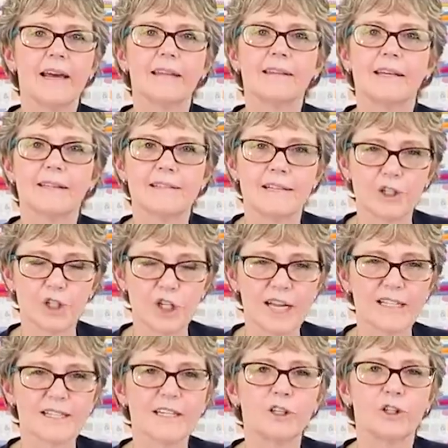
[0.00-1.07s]
that
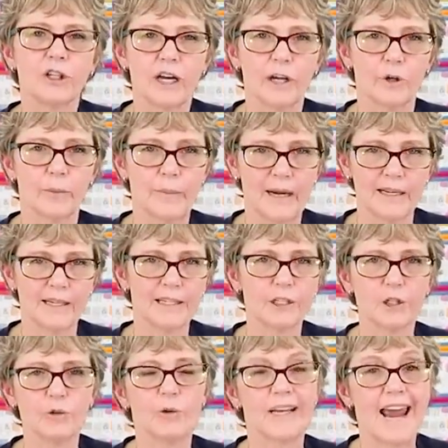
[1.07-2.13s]
suggests that you cut your binding
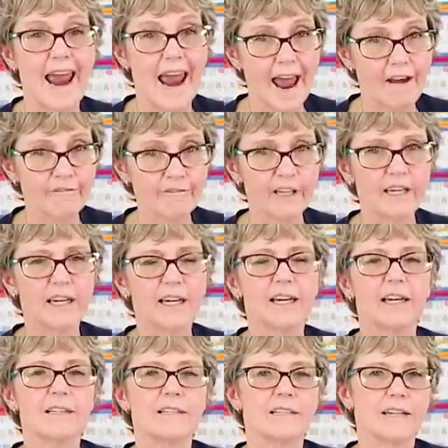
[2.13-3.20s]
two and a half
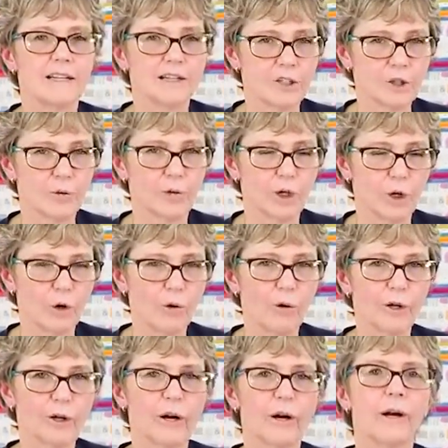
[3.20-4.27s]
instead of two and a
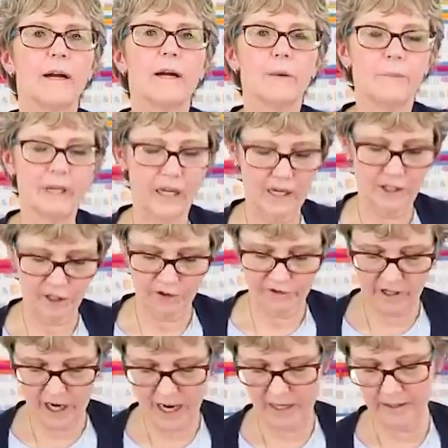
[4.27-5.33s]
quarter, because you've
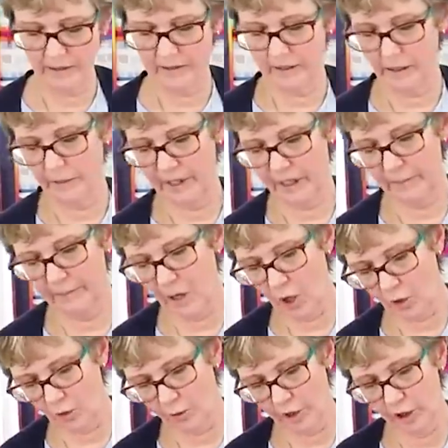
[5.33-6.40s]
got a little bit of
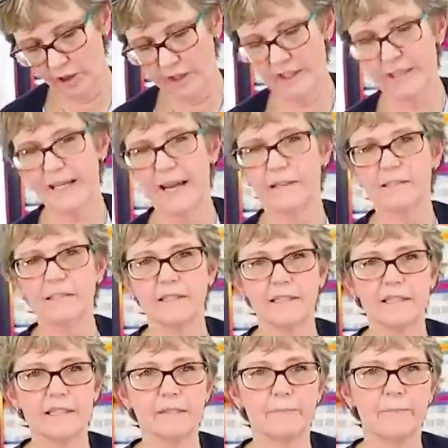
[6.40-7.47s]
bulk when you get down to
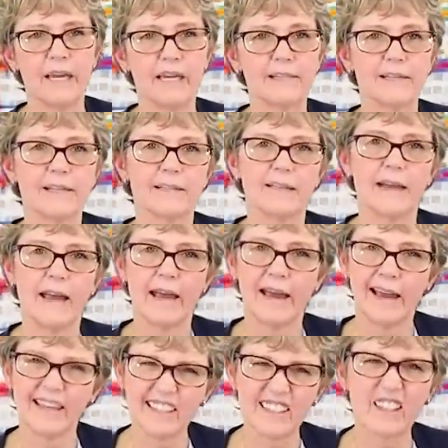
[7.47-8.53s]
these bases,
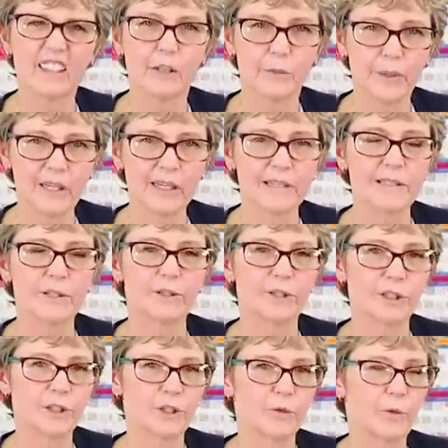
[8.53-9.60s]
and it's a little bit easier
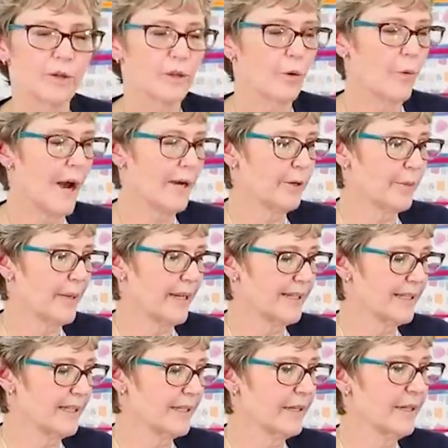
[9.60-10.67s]
to do with a wider binding.